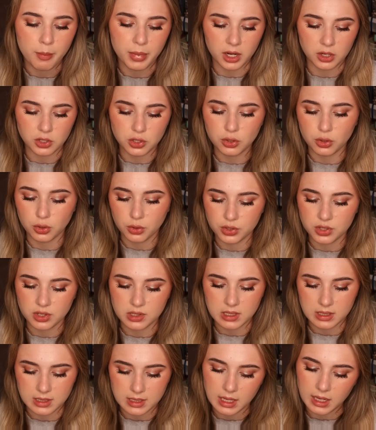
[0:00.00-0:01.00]
but I do also
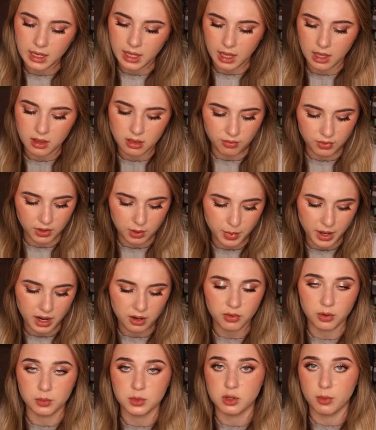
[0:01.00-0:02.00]
sincerely hear the
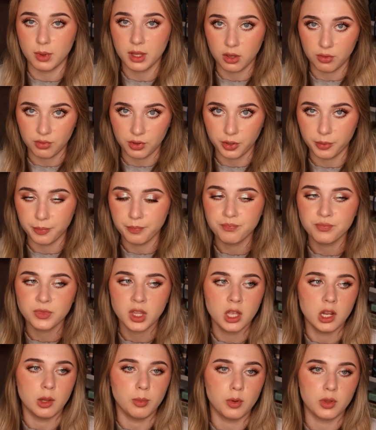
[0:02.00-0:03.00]
feedback from so many of you.
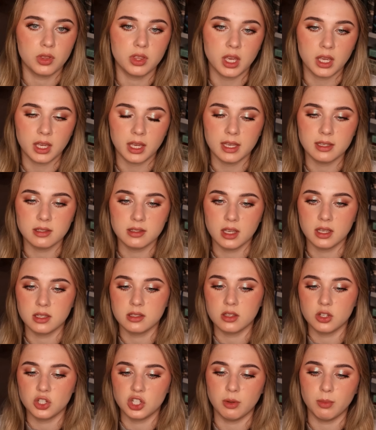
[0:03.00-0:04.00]
And people think, is
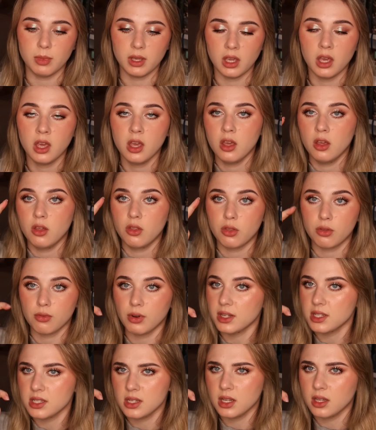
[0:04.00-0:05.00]
this Jimmy
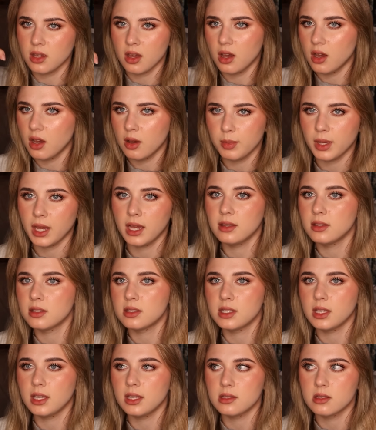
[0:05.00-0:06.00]
threatening her behind the
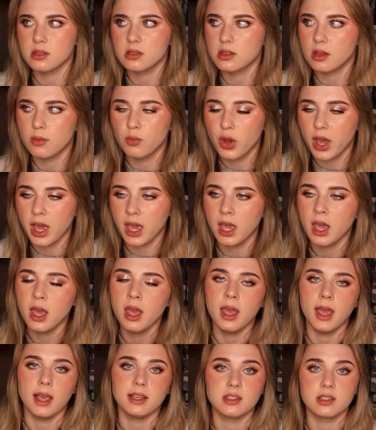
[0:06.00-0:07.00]
scenes in some way?
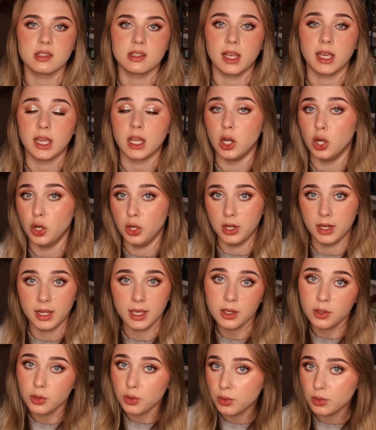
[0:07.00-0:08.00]
Is this like a
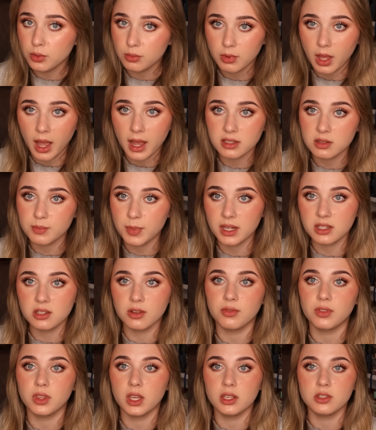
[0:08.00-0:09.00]
legal aspect
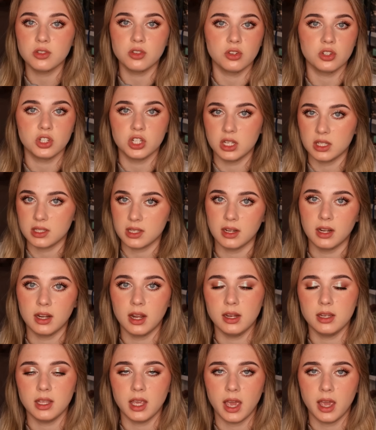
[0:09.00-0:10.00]
of things? You know, she did sign
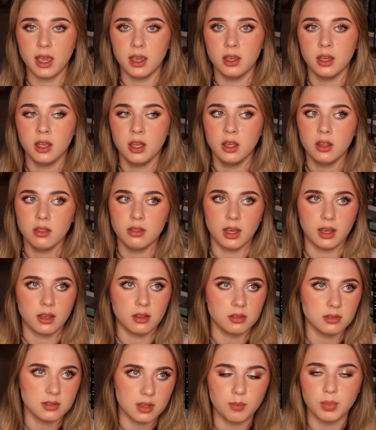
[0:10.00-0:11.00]
an NDA that
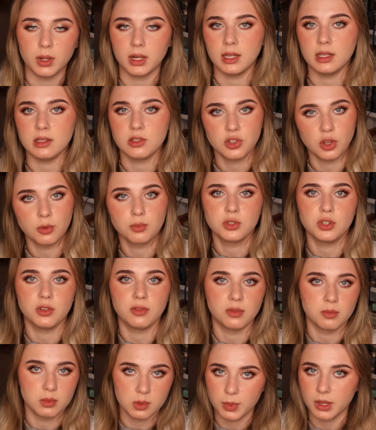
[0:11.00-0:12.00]
typically stops you
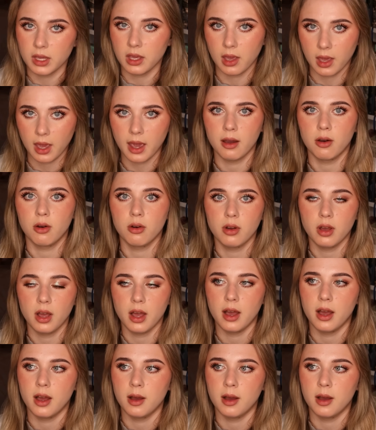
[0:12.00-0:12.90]
from speaking out.